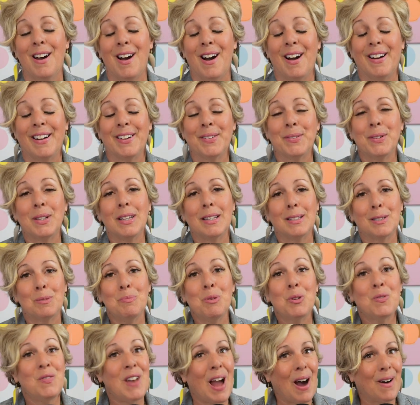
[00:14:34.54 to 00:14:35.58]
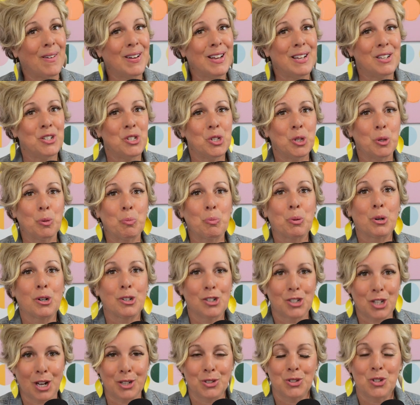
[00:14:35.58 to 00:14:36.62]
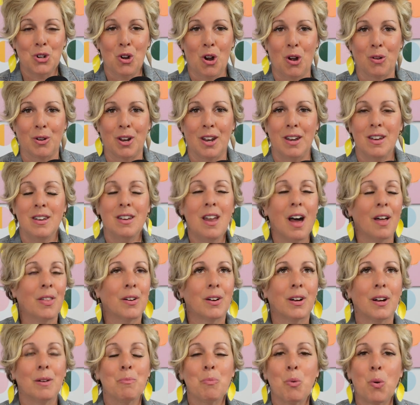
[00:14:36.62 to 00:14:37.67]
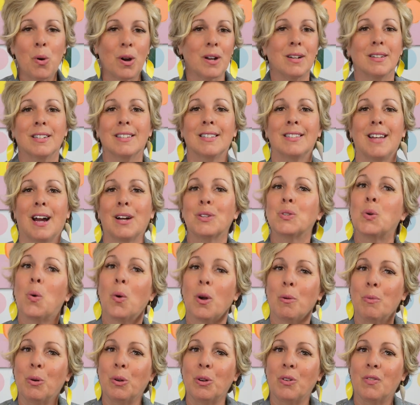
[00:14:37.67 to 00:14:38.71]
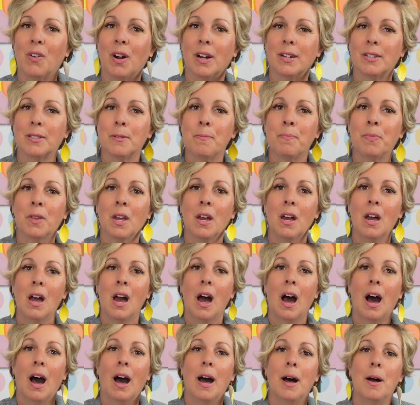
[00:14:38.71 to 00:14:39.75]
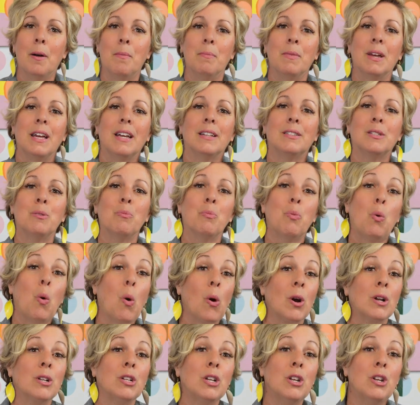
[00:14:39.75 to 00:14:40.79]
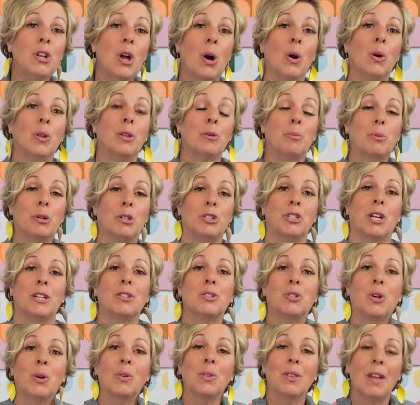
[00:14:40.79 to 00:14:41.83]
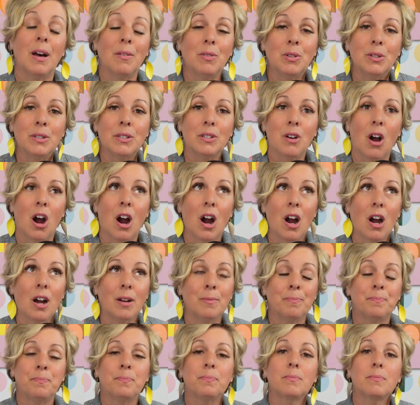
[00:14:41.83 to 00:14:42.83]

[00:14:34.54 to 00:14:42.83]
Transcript: All right, well, let's move now into progesterone, another important sex hormone of ours. It's important to know that progesterone levels are